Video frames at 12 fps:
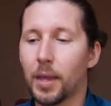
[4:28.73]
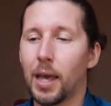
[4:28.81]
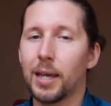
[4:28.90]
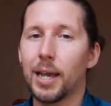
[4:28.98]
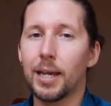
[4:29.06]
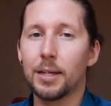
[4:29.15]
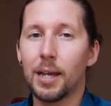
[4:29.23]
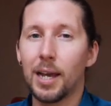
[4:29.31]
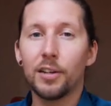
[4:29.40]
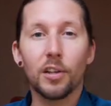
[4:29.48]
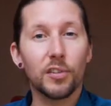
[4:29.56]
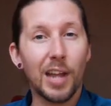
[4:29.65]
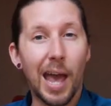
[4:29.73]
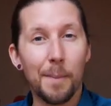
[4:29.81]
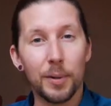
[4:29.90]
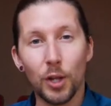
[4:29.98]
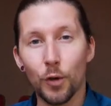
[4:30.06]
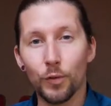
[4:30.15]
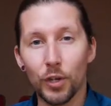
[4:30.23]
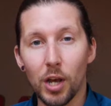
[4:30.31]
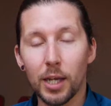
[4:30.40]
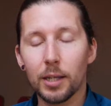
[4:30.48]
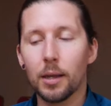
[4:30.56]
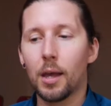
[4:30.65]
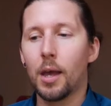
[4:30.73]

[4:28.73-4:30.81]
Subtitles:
Again, doesn't happen overnight.